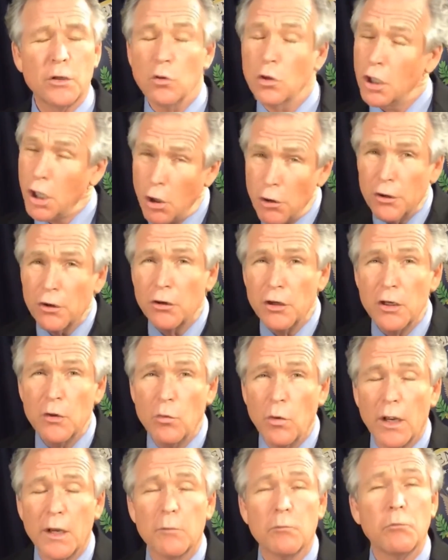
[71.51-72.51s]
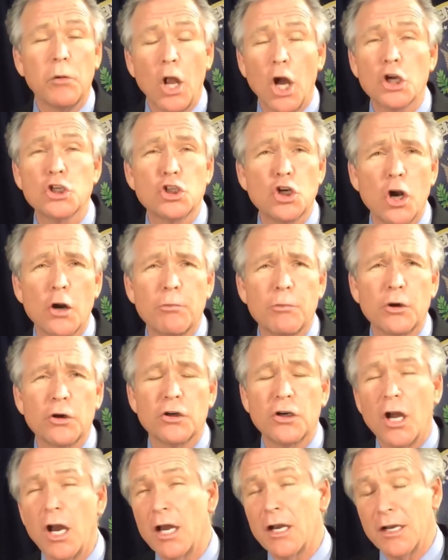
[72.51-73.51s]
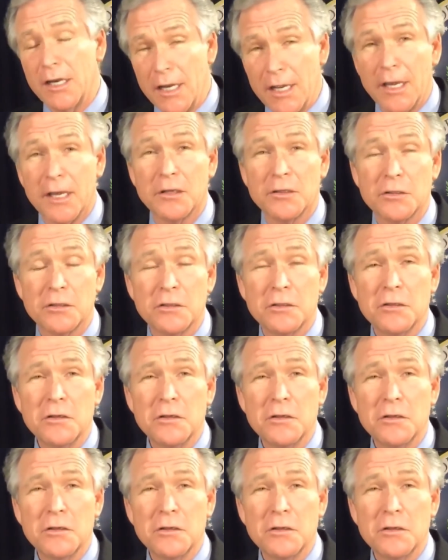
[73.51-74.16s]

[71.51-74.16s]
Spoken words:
Well, go there anyway, blocksharpener.net.